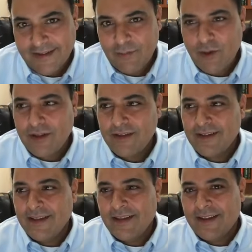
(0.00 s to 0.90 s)
Well,
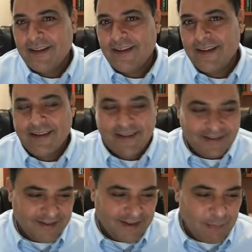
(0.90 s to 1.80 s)

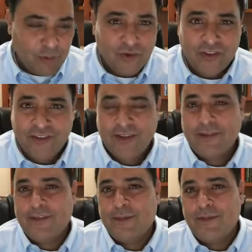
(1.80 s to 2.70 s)
I personally
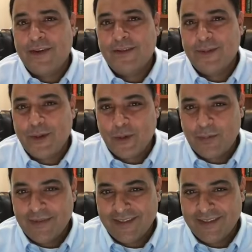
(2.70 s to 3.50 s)
suffer from frontal lobe